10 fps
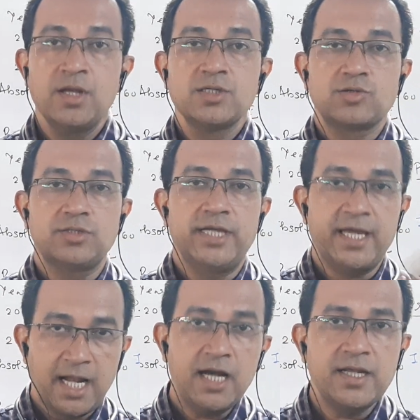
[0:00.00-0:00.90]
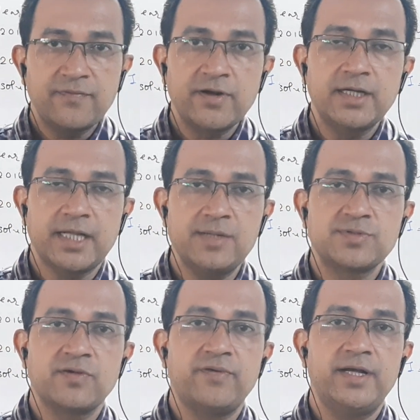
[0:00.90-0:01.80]
So there are different types
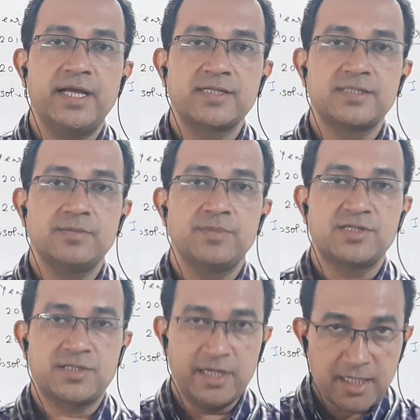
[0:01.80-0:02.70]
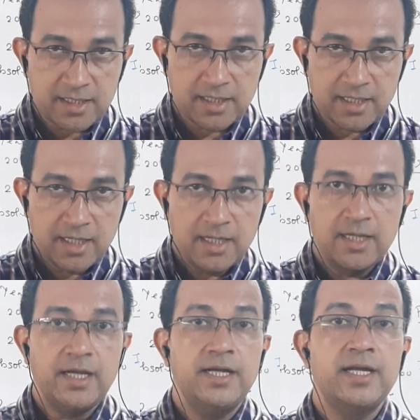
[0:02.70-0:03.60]
of index numbers studied.
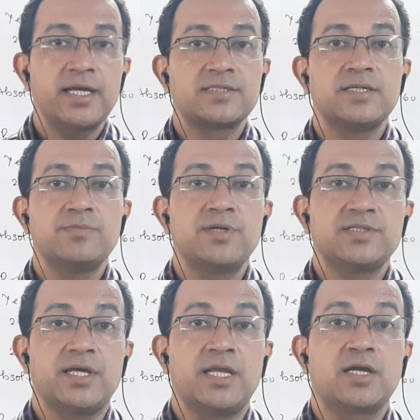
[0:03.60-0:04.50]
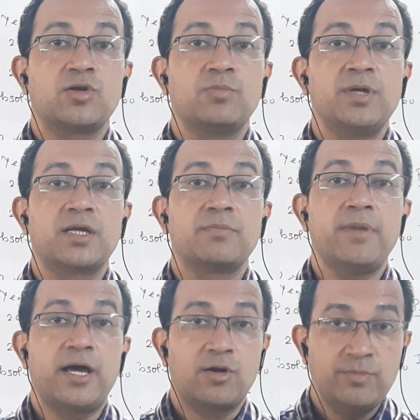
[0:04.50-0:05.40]
Index numbers are economic
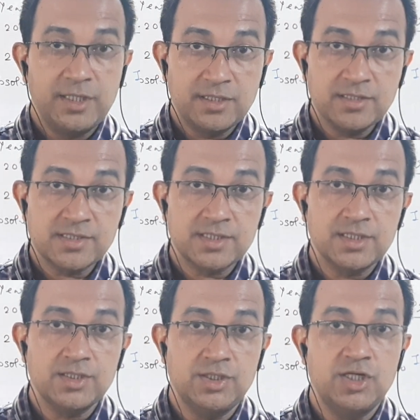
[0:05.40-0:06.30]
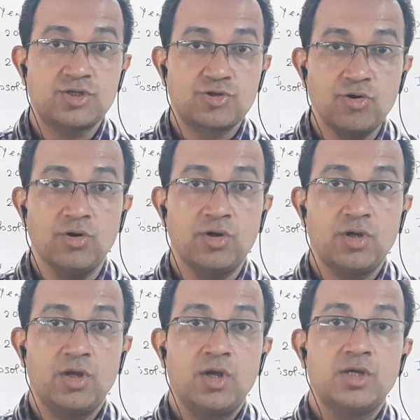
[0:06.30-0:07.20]
barometers. They
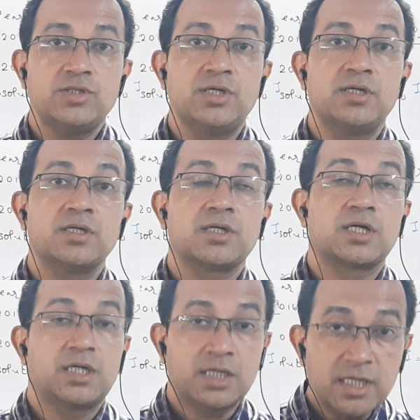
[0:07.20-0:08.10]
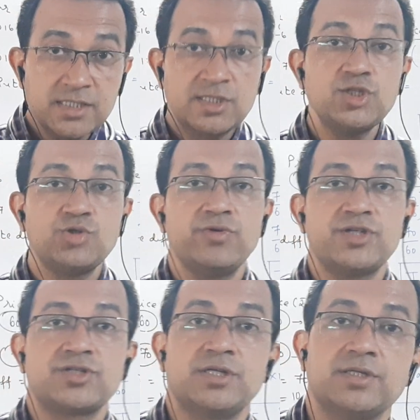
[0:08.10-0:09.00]
show the current
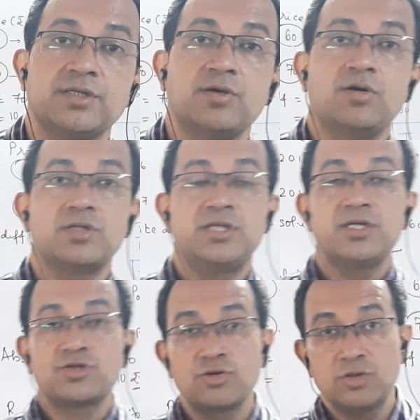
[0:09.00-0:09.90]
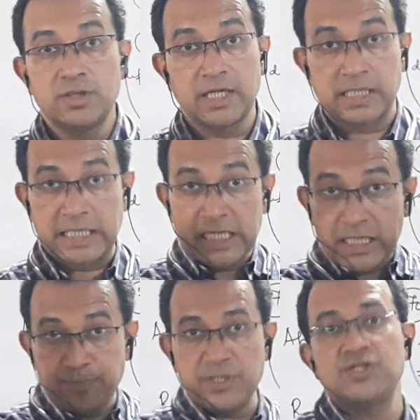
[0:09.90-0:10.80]
situation or they show the
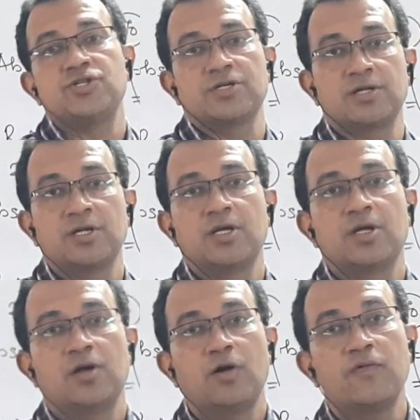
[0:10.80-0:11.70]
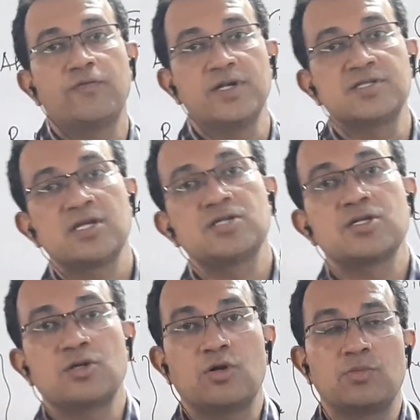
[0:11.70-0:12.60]
real picture of
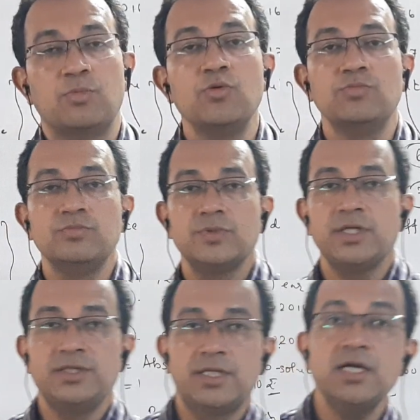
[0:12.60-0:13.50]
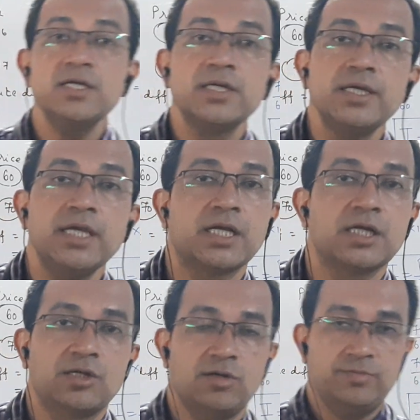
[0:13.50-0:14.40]
recession or boom in the
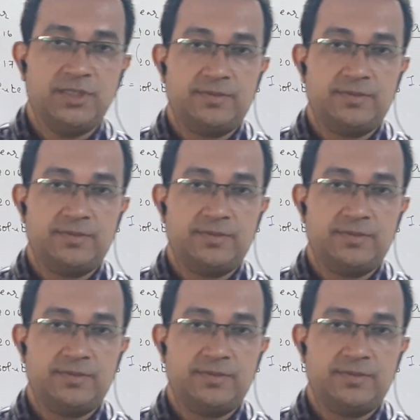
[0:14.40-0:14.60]
economy.